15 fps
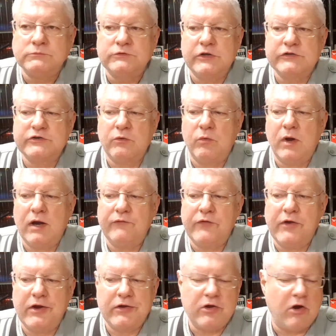is a
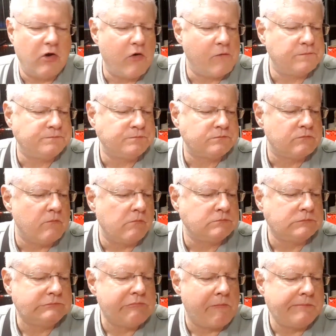Wi-Fi call
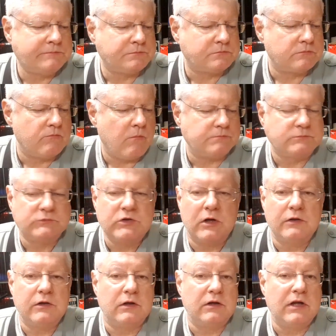
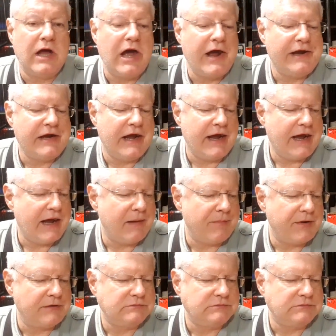on the Line app.